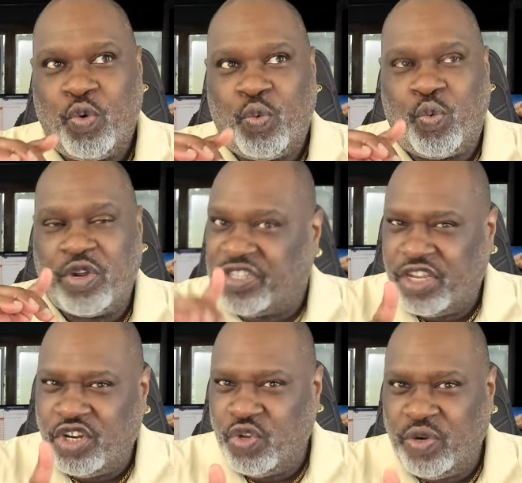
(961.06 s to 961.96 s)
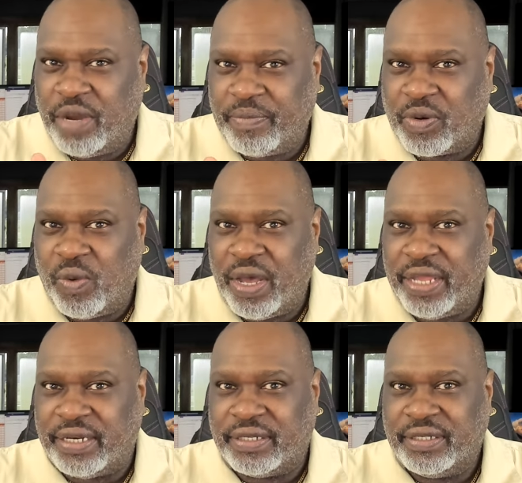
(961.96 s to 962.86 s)
was the new number
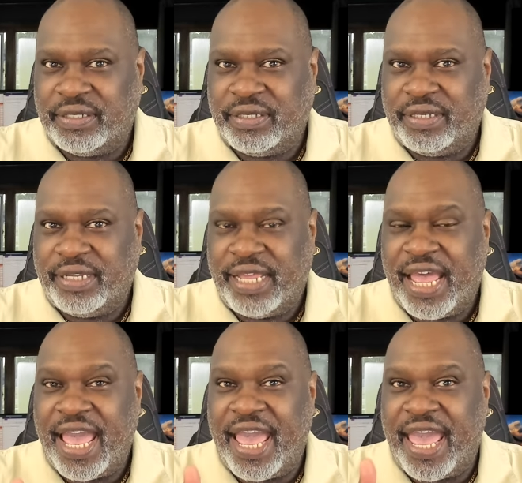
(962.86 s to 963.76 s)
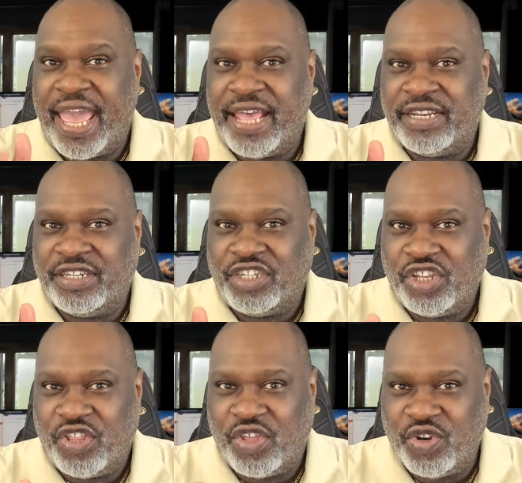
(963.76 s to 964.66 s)
one and
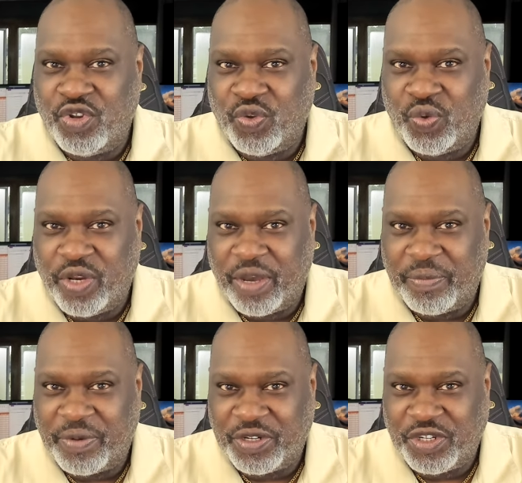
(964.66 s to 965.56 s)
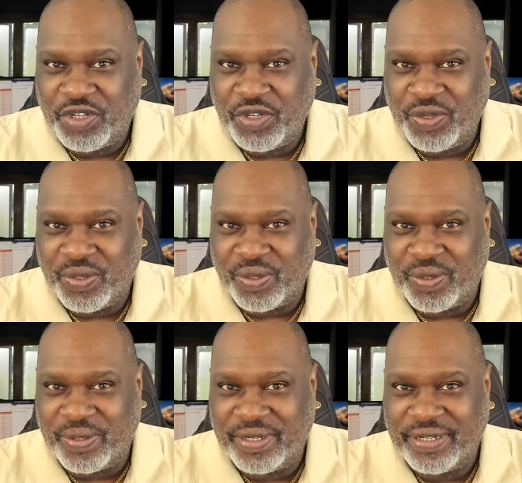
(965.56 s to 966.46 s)
the new number two.